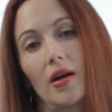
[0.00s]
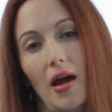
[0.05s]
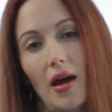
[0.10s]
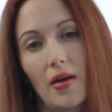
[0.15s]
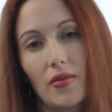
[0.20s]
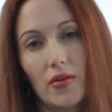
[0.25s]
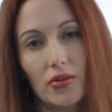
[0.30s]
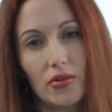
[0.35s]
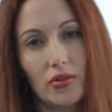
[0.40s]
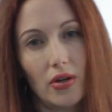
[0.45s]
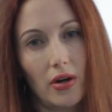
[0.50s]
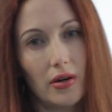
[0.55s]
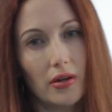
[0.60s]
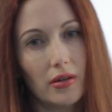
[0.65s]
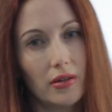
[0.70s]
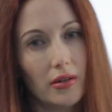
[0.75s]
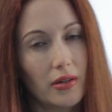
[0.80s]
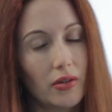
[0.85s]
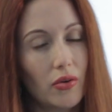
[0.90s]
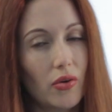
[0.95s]
and then
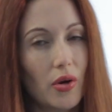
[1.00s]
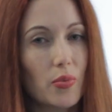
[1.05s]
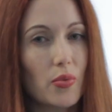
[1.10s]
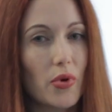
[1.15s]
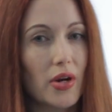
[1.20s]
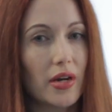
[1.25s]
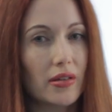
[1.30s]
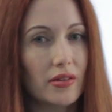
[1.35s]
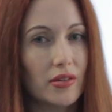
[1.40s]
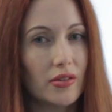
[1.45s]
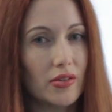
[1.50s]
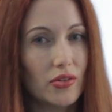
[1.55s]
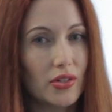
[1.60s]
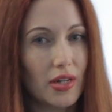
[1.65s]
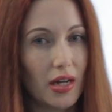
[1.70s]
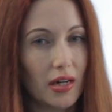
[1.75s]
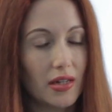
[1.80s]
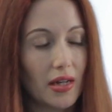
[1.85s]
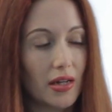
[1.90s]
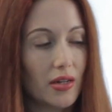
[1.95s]
start incorporating the new
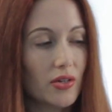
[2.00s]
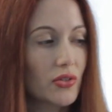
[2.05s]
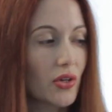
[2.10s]
technique.